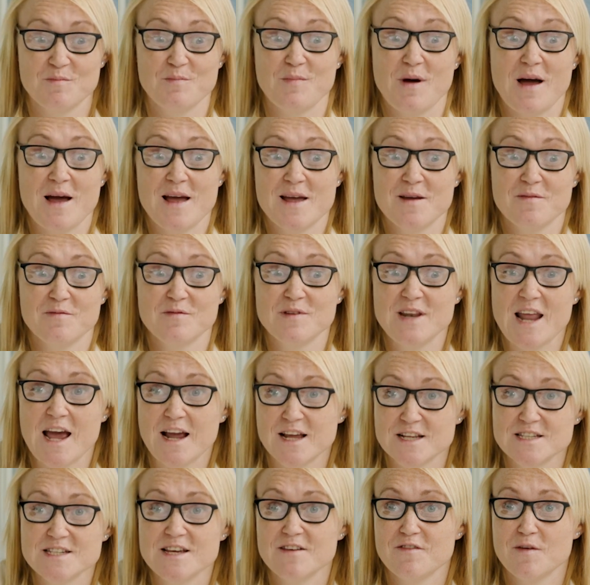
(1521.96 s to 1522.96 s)
By
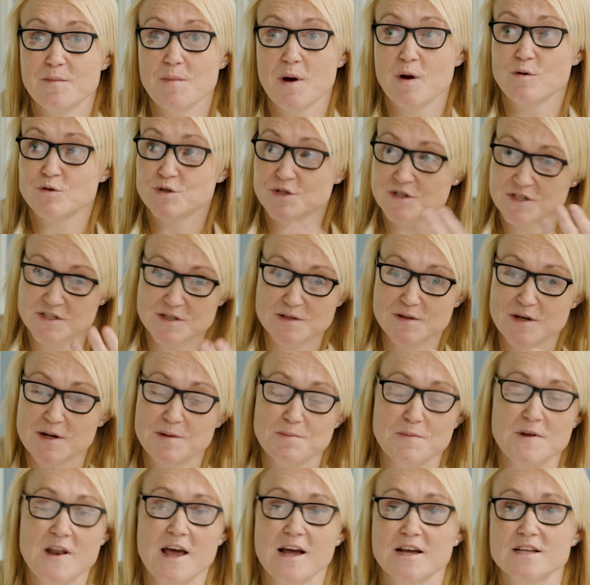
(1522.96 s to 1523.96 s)
negative emotions and
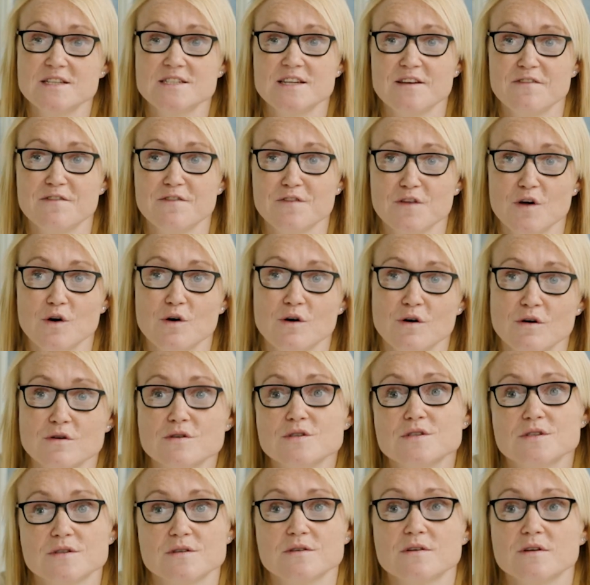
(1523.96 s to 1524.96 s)
negative
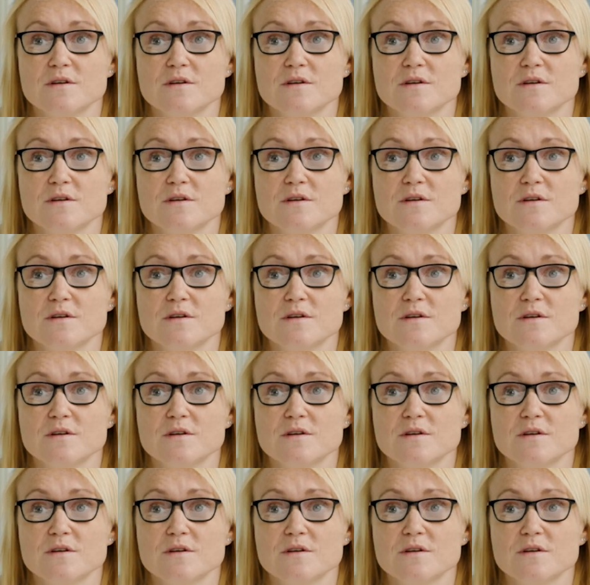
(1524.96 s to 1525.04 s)
thoughts.